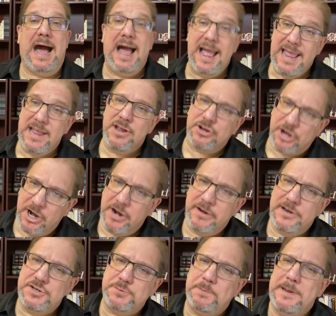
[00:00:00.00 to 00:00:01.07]
I
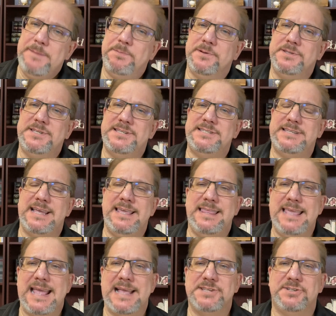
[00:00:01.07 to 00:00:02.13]
encourage people to say
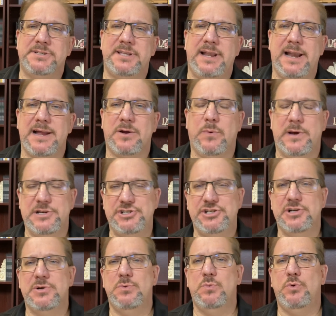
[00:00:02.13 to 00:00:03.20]
the answer to that
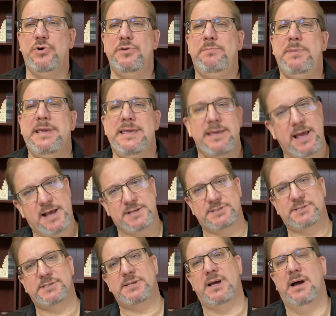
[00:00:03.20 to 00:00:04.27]
question would be
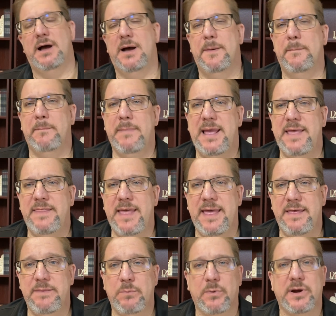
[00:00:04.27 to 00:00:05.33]
yes.
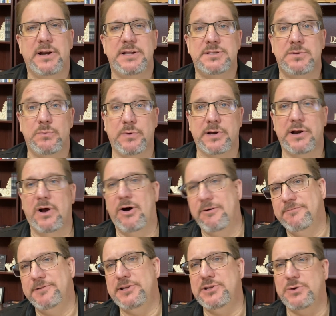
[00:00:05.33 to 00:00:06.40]
And we're gonna
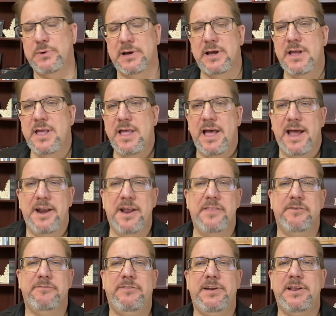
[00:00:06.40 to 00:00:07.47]
hopefully do
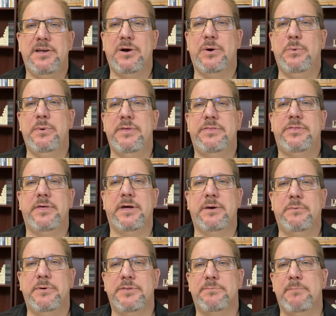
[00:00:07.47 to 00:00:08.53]
another video with
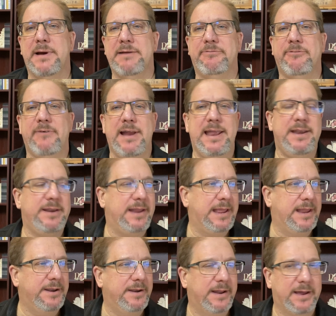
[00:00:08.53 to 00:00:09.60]
my friend
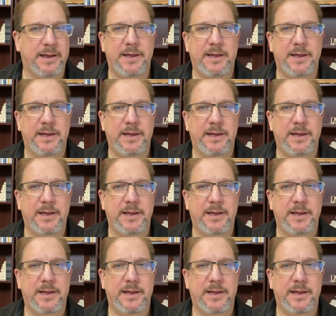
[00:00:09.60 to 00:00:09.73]
and